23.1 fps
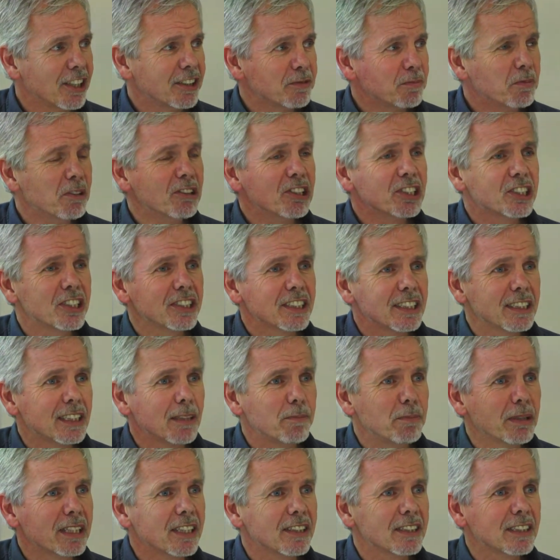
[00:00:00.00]
Mauritius is the
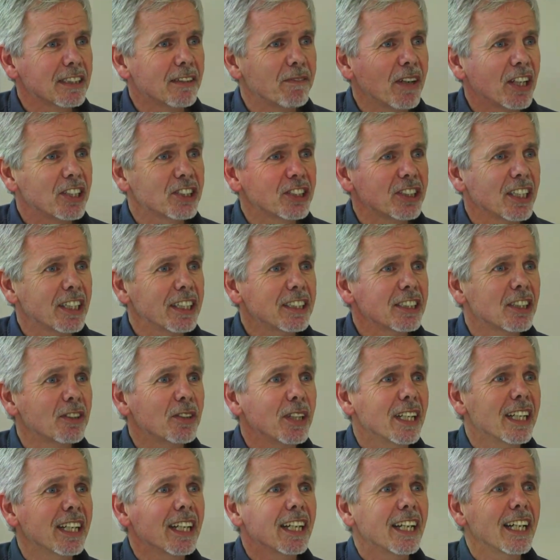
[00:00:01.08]
biggest investor
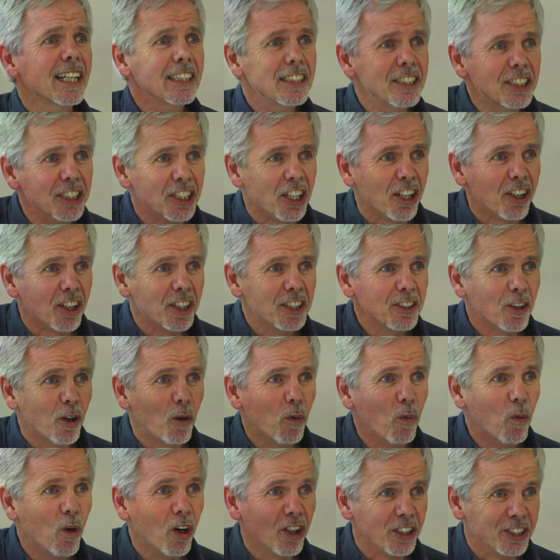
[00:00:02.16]
into India, or
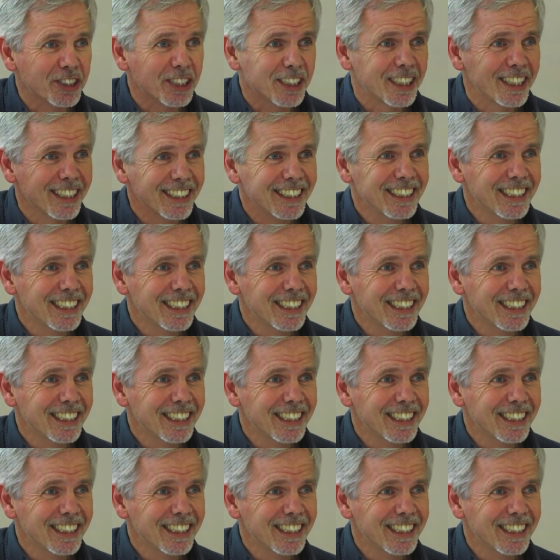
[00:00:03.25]
was.